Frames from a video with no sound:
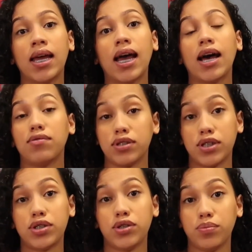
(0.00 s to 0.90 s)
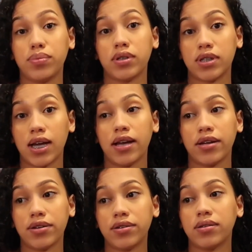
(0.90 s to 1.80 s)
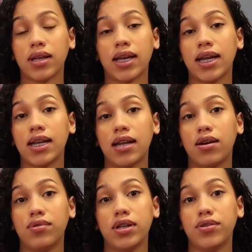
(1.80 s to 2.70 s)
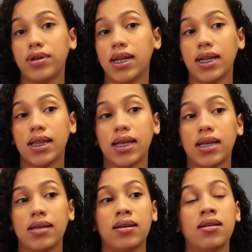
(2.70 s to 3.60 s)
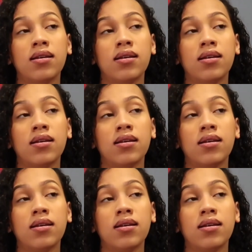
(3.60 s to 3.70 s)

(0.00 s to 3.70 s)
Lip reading: I was super tired. Like I did not want to do anything.